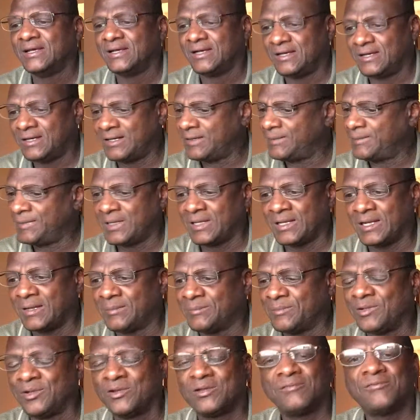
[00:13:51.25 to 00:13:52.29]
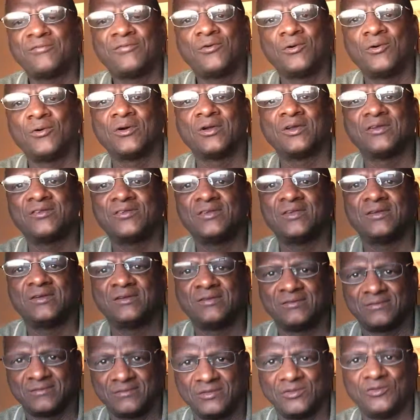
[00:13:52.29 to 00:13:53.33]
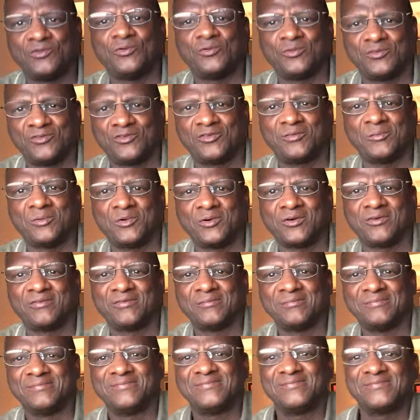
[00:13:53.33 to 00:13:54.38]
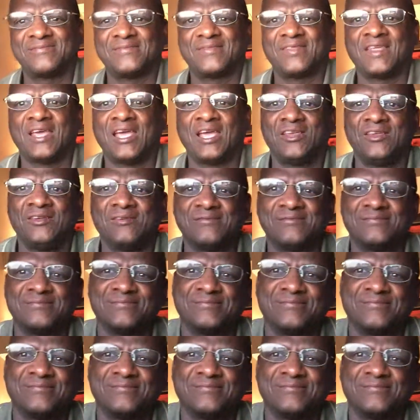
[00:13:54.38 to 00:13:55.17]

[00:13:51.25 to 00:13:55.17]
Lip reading: and I'm looking forward to doing some more. Thank you.